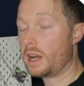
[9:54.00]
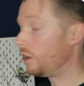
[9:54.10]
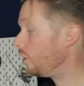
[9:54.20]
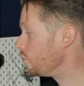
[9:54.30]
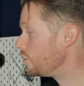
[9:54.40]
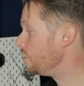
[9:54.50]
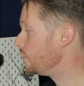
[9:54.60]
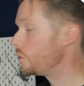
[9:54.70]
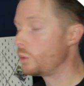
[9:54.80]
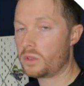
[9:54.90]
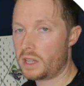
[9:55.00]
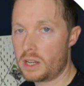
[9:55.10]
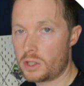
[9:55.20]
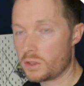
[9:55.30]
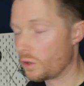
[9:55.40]
had hundreds of
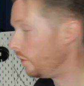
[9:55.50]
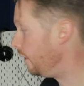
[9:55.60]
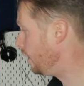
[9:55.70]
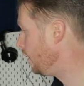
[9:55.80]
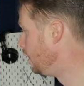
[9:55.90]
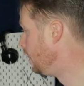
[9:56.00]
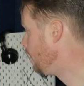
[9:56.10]
quotations on there.